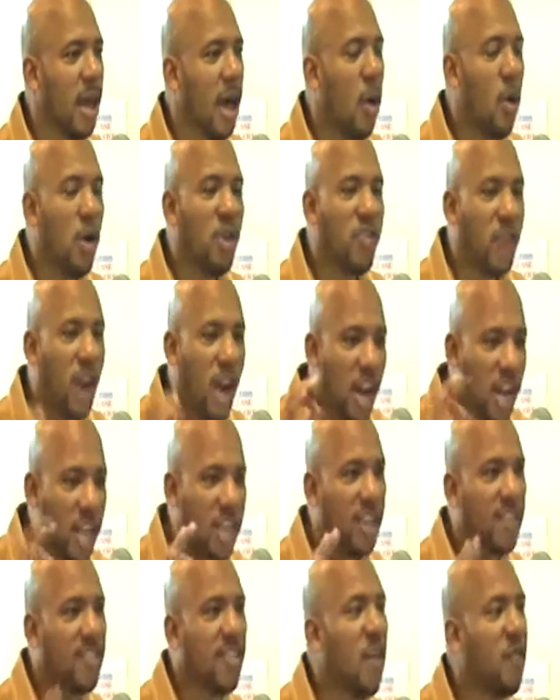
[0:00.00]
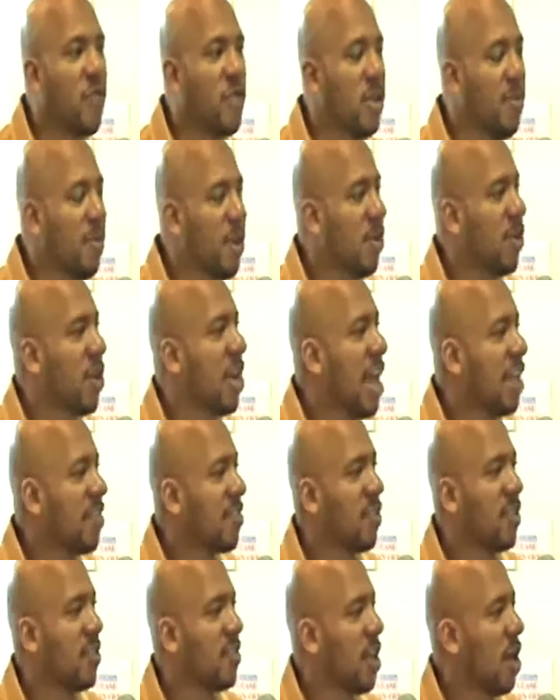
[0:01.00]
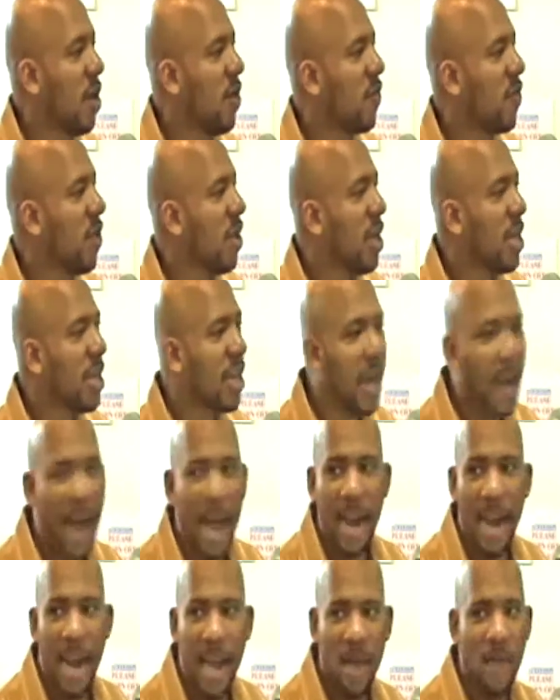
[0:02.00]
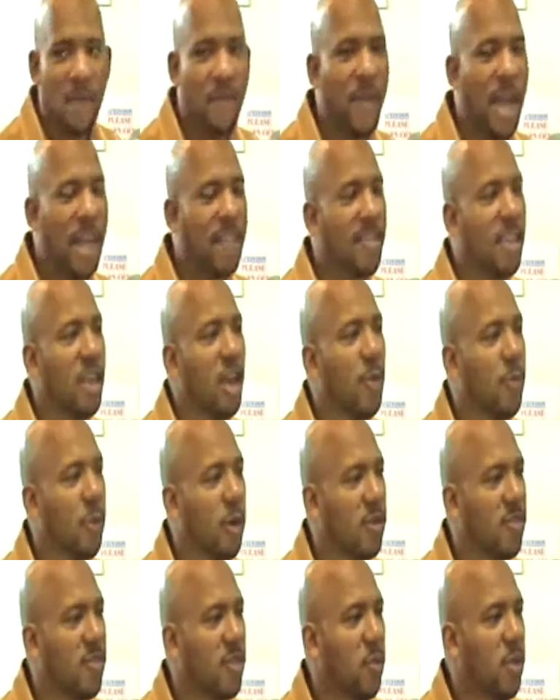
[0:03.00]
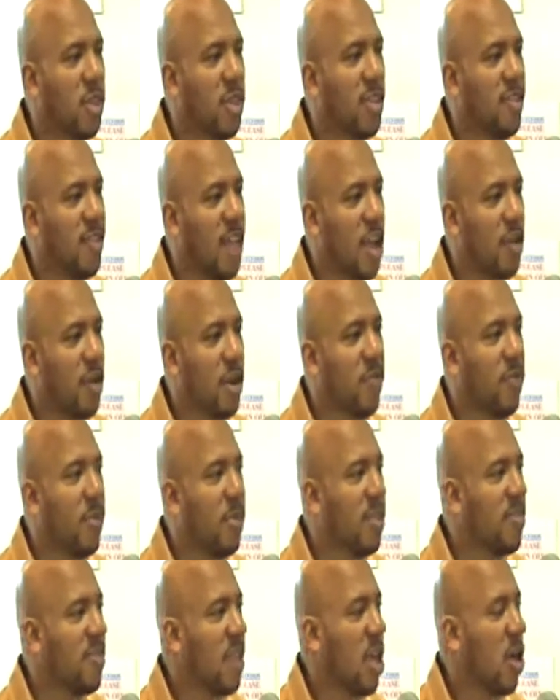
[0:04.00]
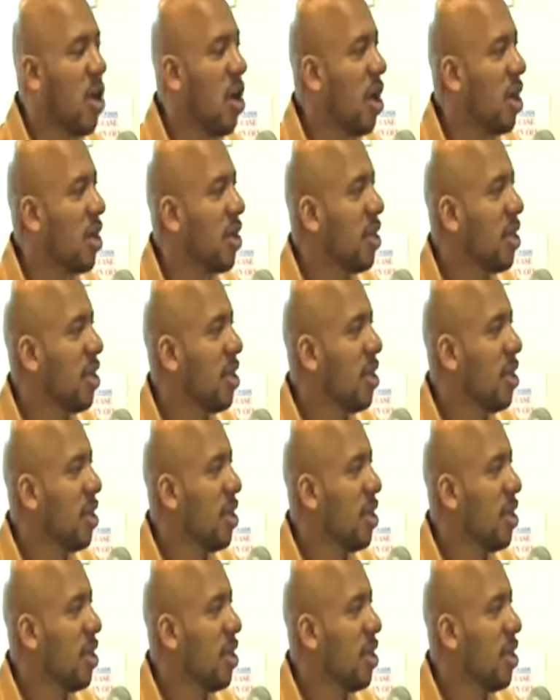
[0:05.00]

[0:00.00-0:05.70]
I want you to look yourself in the mirror and ask yourself, can I live as a young person with integrity from this day on?